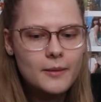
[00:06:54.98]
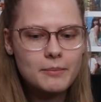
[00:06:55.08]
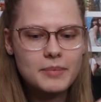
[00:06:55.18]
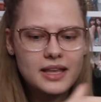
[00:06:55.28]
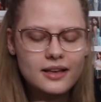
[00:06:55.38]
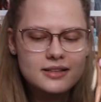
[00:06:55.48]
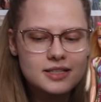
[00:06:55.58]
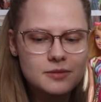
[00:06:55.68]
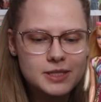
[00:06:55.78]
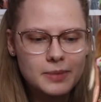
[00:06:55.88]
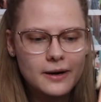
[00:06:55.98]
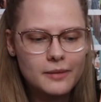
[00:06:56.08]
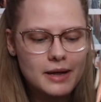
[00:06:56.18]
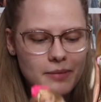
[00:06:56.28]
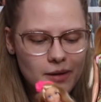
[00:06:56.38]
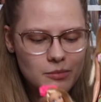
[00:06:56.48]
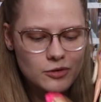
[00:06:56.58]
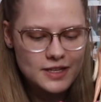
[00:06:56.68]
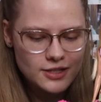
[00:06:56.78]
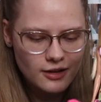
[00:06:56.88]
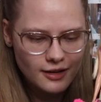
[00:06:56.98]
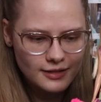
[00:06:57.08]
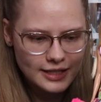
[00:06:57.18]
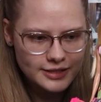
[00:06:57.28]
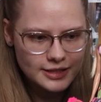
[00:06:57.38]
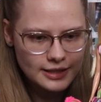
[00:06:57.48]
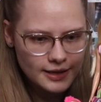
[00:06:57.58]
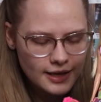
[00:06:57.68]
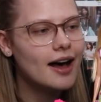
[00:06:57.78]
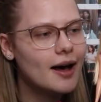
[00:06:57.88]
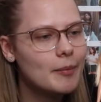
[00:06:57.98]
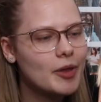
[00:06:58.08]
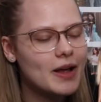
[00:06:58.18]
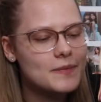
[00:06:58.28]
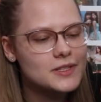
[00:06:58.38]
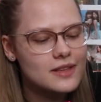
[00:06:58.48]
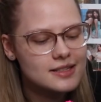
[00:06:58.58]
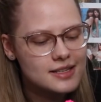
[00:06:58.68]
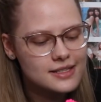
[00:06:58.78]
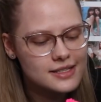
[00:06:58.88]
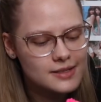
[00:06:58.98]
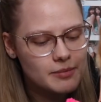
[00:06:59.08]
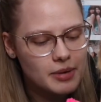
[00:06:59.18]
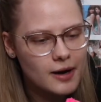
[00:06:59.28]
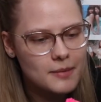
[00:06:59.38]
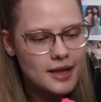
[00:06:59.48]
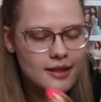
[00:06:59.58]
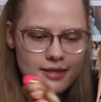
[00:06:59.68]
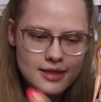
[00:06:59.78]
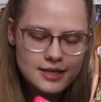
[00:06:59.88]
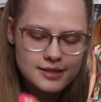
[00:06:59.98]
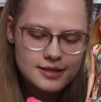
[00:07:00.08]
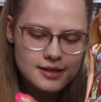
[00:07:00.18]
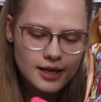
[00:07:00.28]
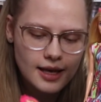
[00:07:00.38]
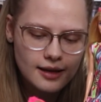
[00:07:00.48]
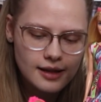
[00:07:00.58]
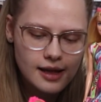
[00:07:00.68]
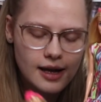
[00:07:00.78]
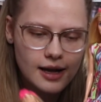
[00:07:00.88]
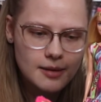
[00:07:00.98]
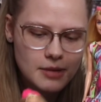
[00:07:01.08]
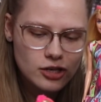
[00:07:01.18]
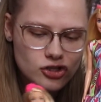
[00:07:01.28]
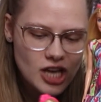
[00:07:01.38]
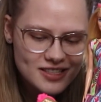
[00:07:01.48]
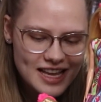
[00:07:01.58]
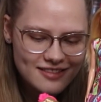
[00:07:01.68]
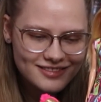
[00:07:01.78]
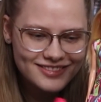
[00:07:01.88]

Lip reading: because it was part of my Barbie movie doll collection. Okay, so this is Barbie, this is the Kelly, I mean Chelsea!